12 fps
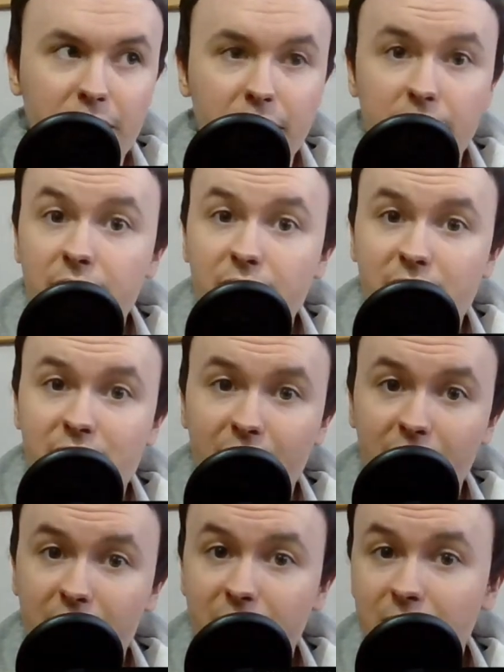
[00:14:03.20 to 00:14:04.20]
is
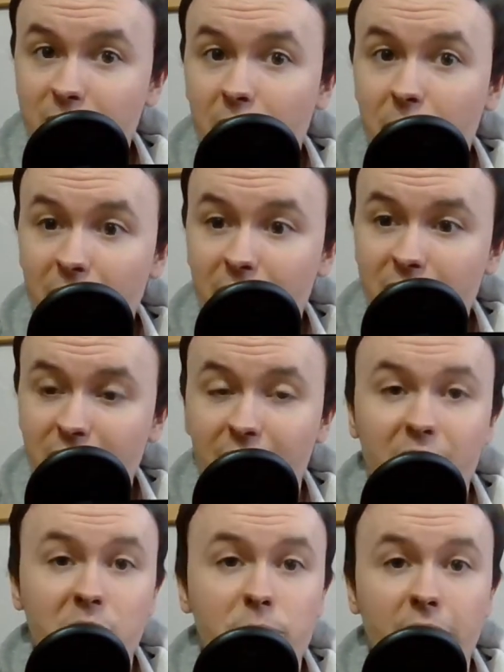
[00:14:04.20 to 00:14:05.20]
a direct
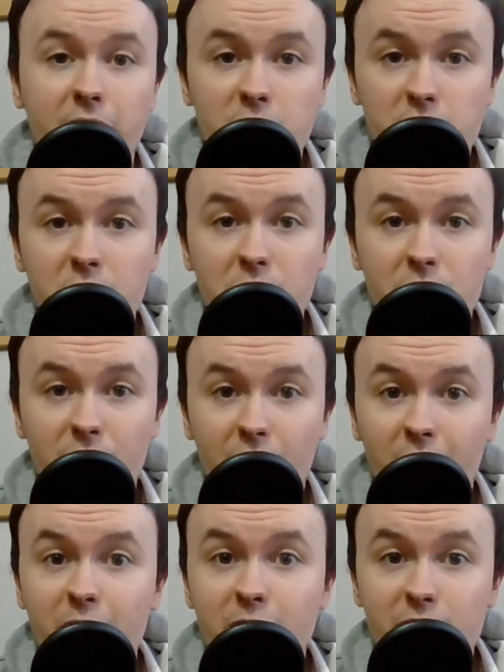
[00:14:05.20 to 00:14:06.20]
link back to
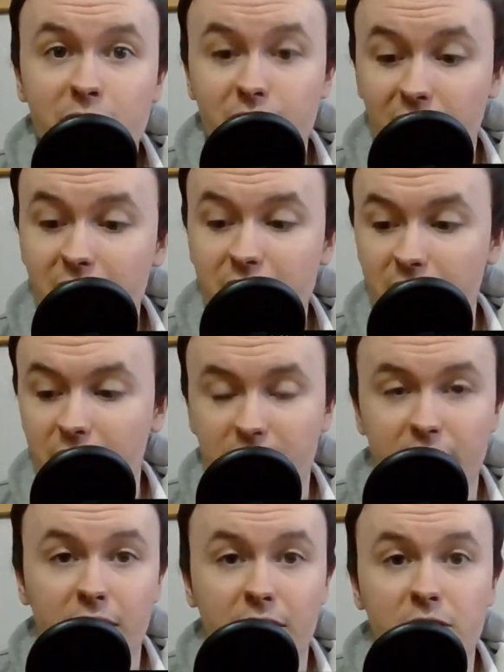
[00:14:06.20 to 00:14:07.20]
archers facing
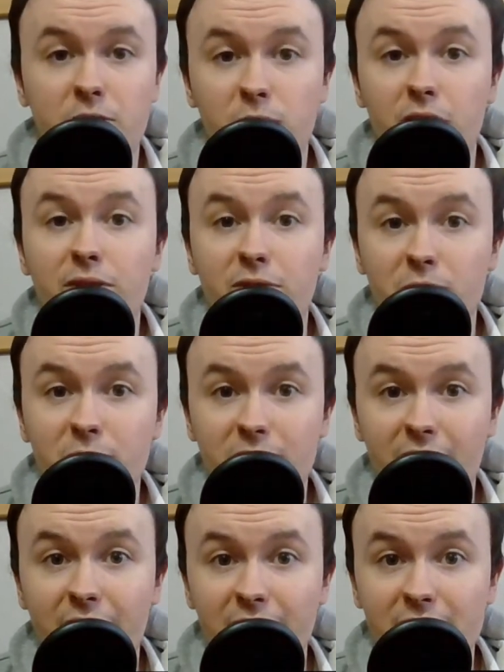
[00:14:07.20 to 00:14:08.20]
their rivals
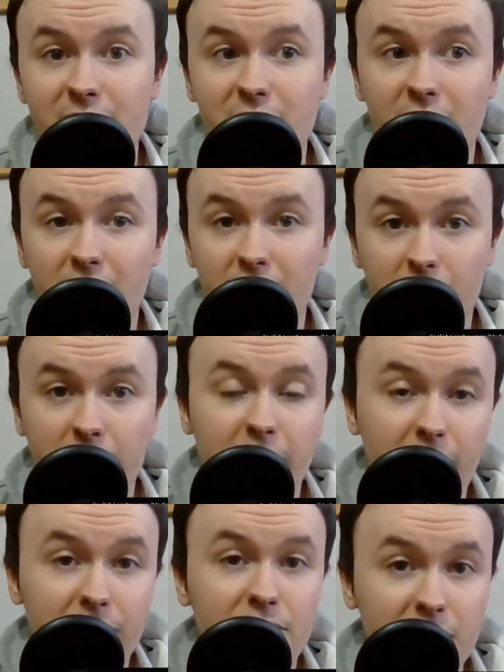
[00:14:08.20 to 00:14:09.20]
as, I
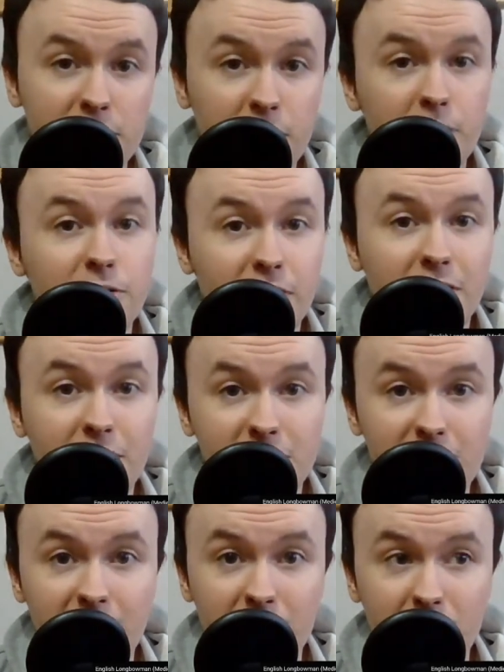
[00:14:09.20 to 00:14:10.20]
have these two fingers
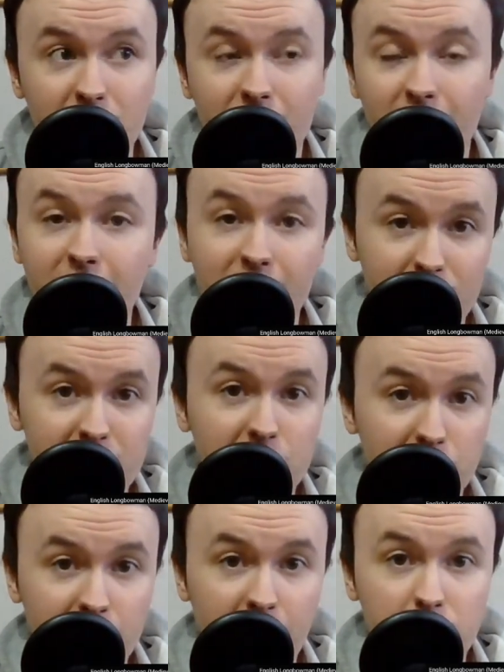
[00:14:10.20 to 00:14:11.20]
still, I'm
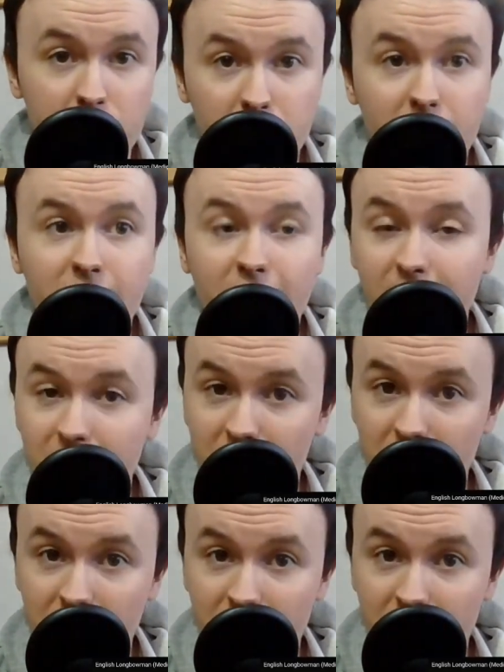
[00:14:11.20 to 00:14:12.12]
still capable of killing you.